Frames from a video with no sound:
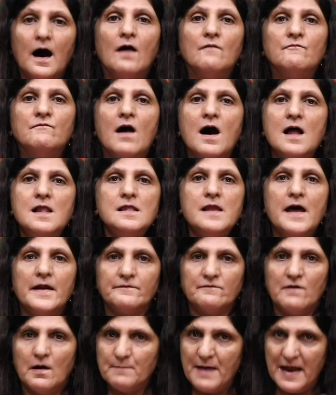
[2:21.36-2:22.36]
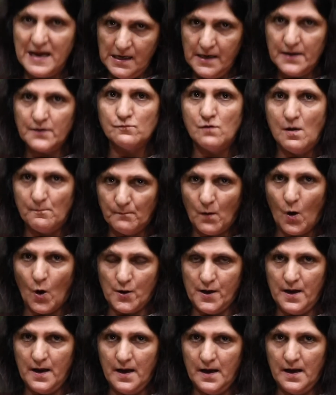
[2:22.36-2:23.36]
a first information report.